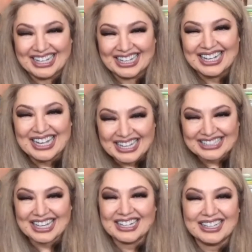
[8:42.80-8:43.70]
Exactly.
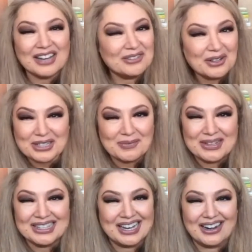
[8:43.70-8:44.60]
I rolled up
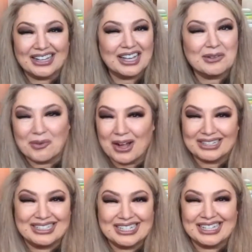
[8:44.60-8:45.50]
in there. I like
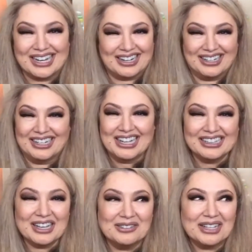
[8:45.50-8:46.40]
walked in there.
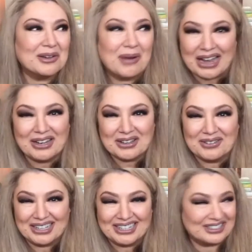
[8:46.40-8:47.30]
They were like, why are you
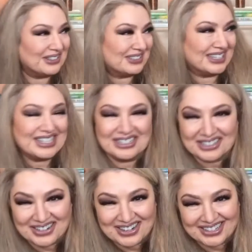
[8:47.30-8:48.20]
here? Go sit in your car.